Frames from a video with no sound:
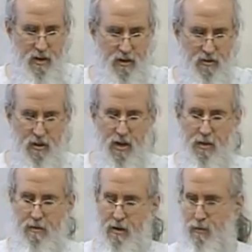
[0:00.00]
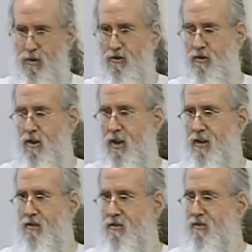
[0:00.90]
He's a good name, though. Richard
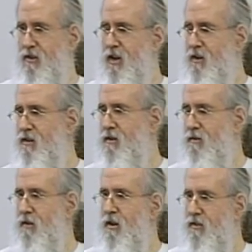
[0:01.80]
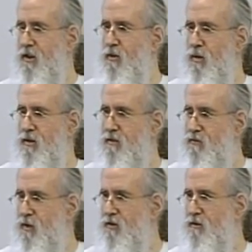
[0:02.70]
Dawkins. He's the guy that that coined the
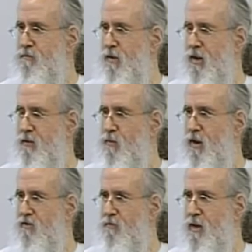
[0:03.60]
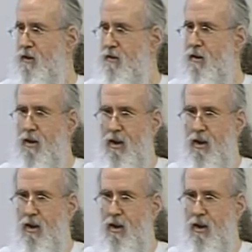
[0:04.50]
phrase of blind watchmaker."